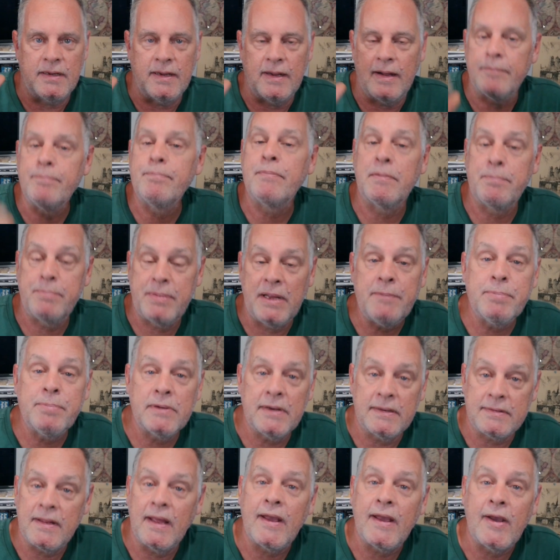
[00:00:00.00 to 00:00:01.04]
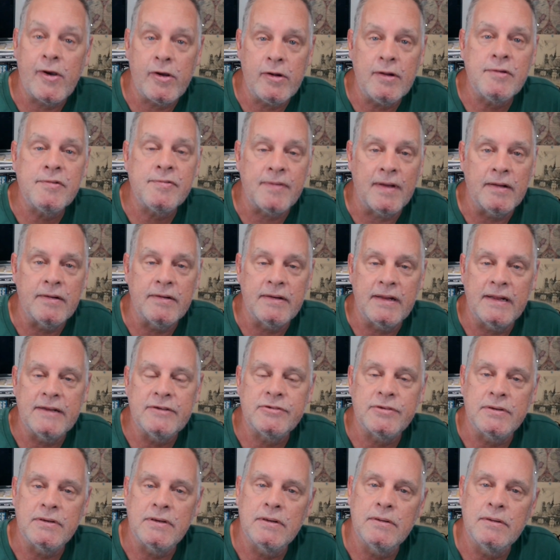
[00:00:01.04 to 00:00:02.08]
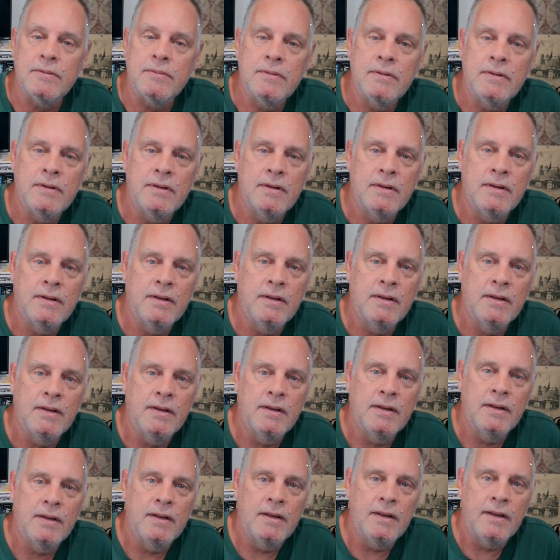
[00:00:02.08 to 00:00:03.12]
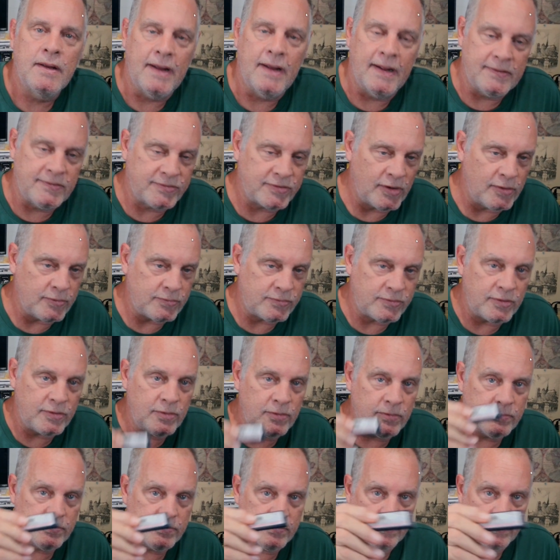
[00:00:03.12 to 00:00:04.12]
The people at the Heritage Foundation do. And so do